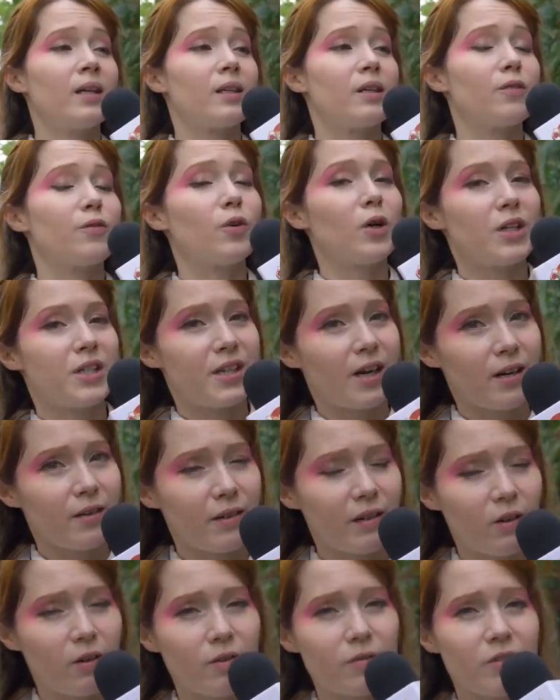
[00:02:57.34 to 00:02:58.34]
you avoid
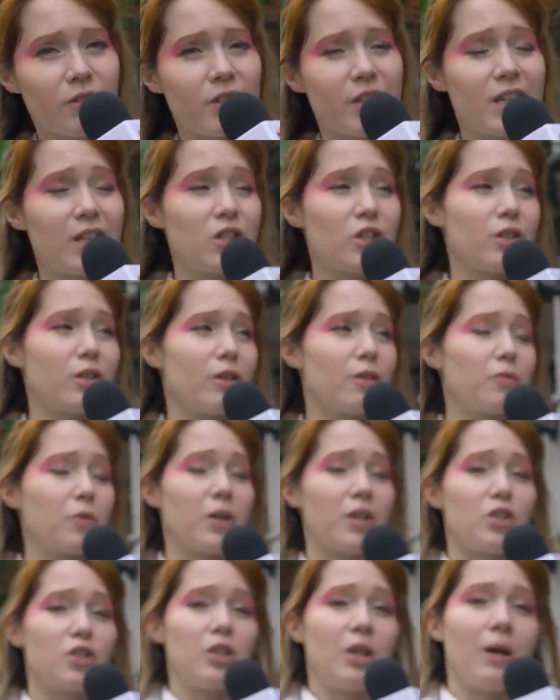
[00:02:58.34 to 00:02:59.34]
direct confrontation, you
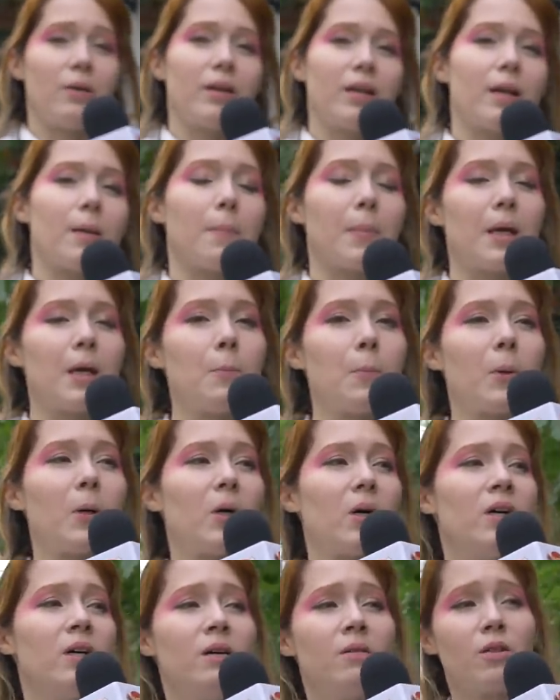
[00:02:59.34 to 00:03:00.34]
avoid shouting at
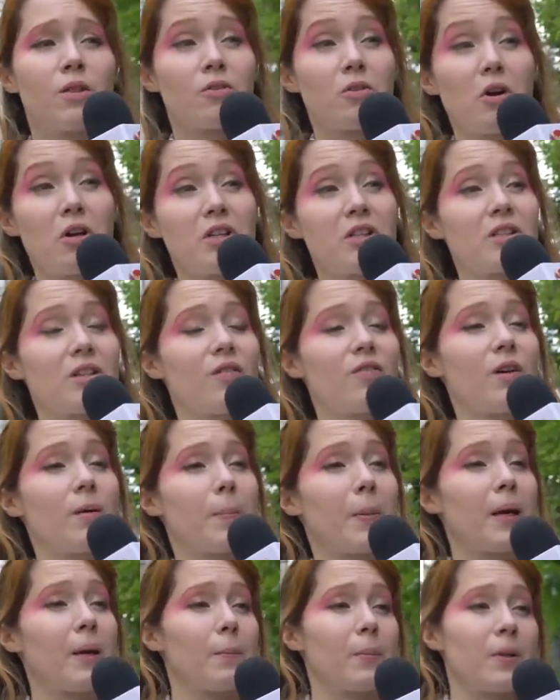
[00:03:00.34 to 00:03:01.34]
people, throwing stuff at
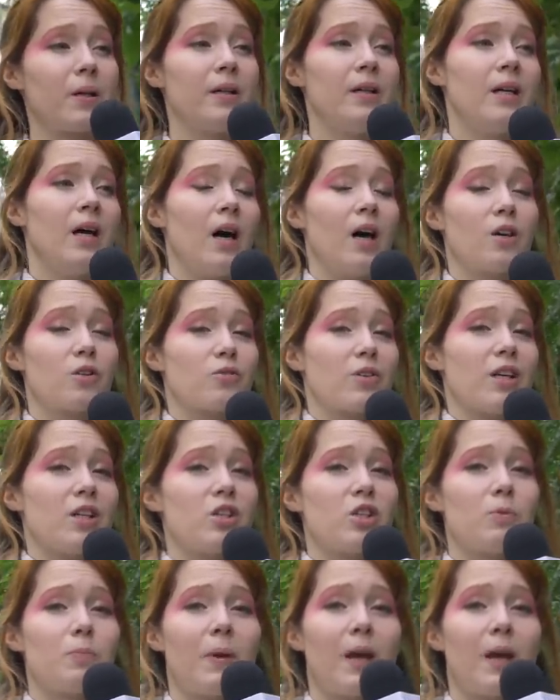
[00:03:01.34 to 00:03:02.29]
people, outrageous